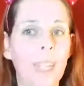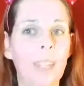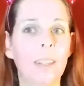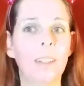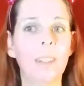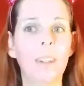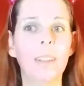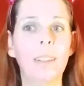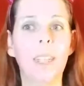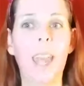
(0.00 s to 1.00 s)
here
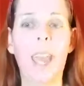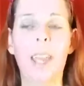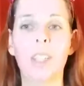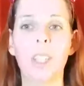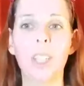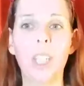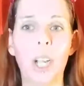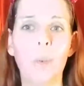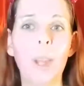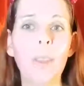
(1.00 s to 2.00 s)
that I actually
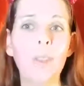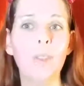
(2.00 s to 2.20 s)
share with.